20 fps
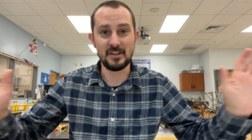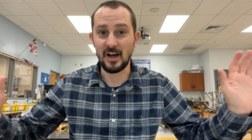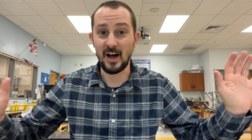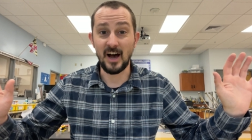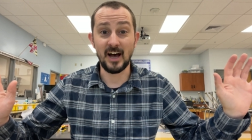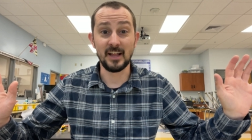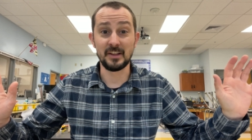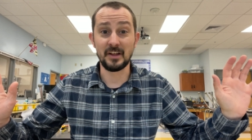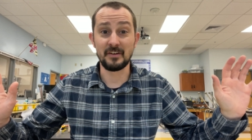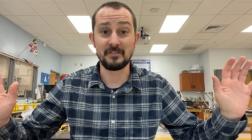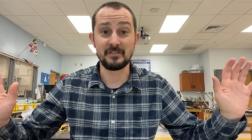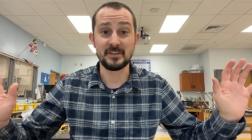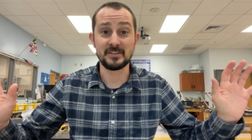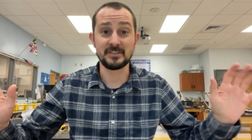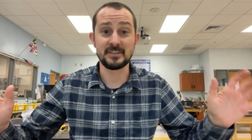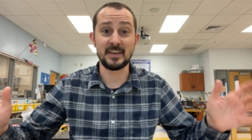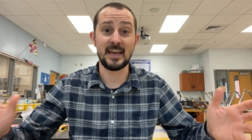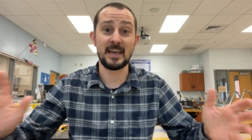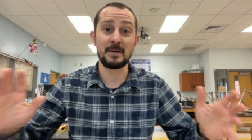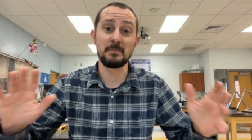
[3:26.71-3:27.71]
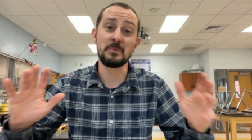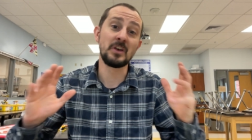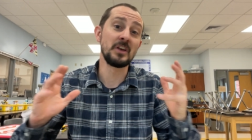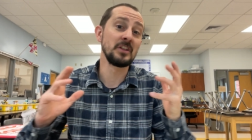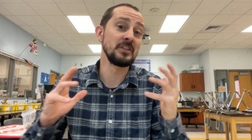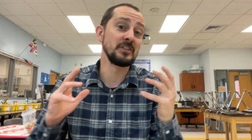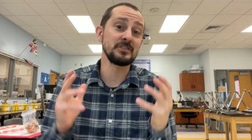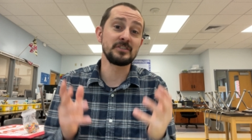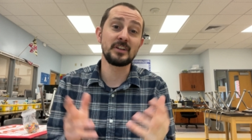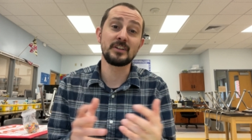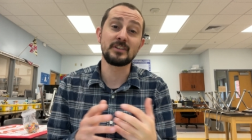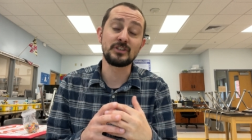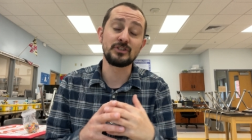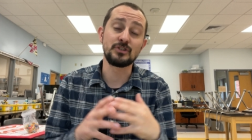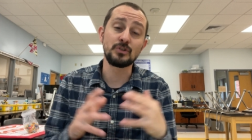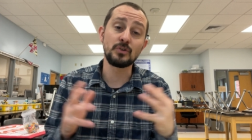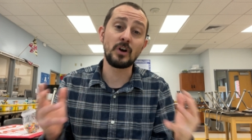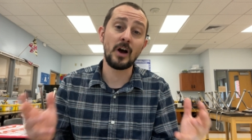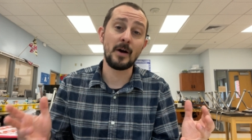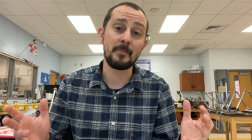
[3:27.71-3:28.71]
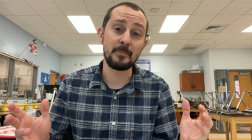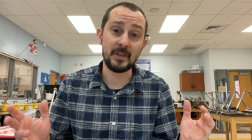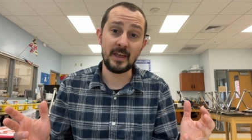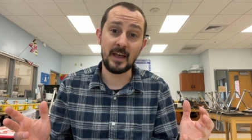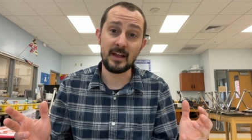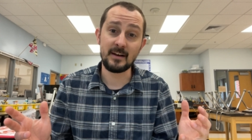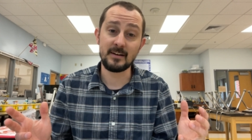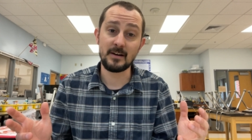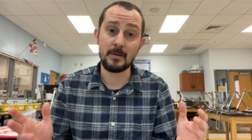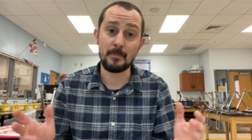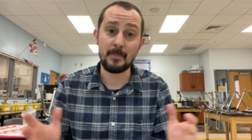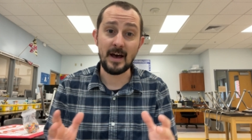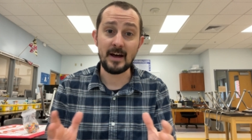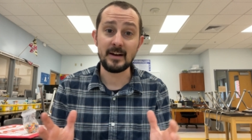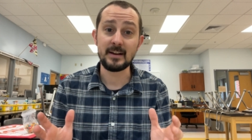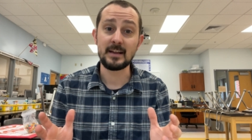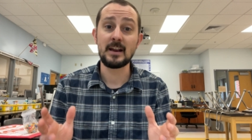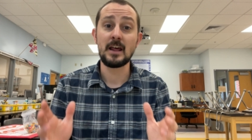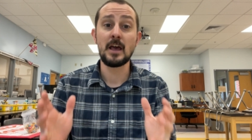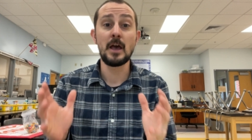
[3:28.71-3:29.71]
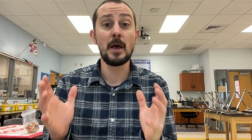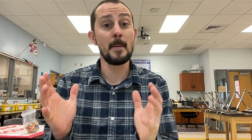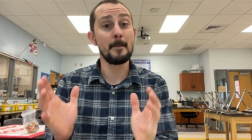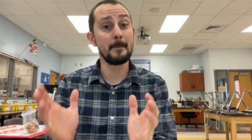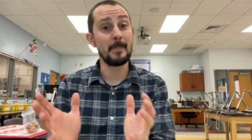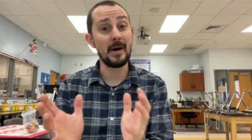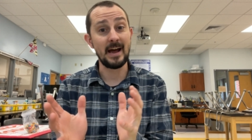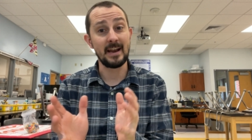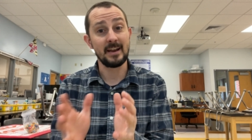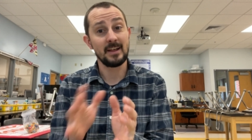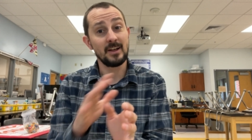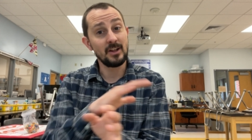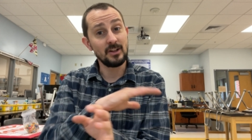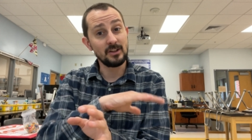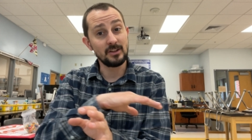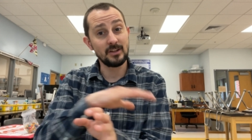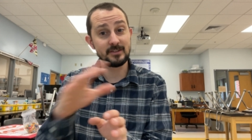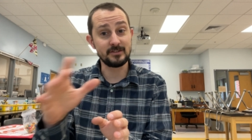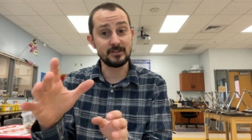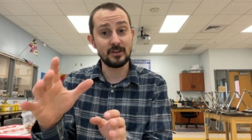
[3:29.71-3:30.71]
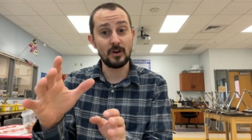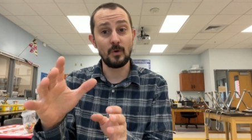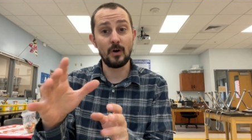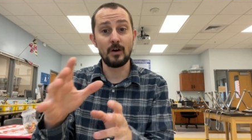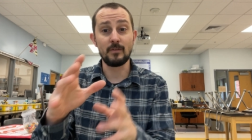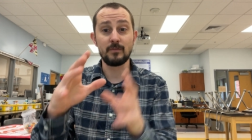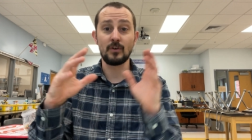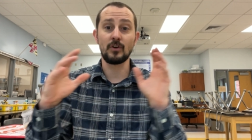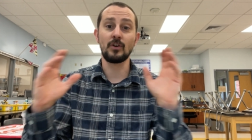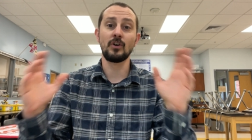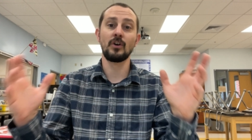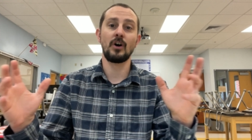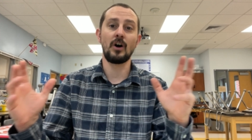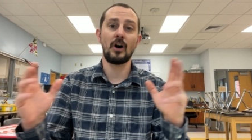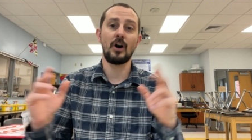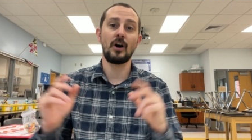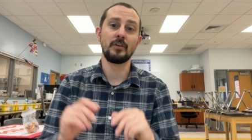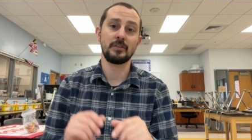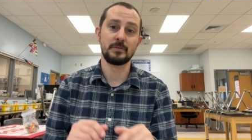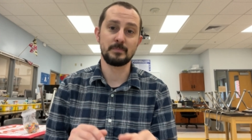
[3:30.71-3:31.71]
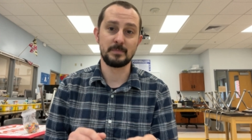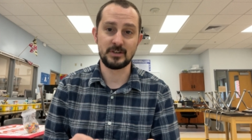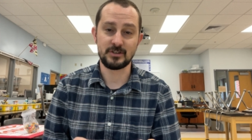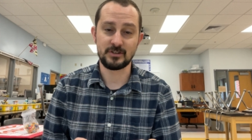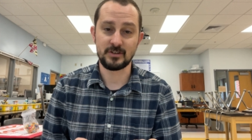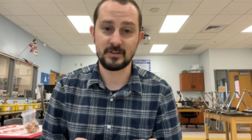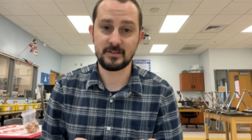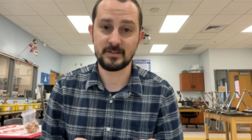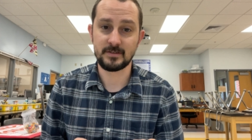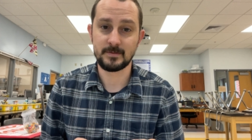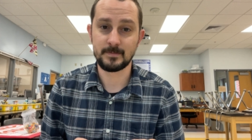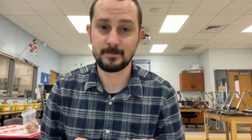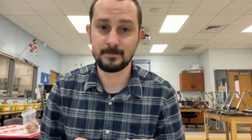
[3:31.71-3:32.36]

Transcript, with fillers: I love this game. There's nothing too complicated about it, but let's go over all the missions.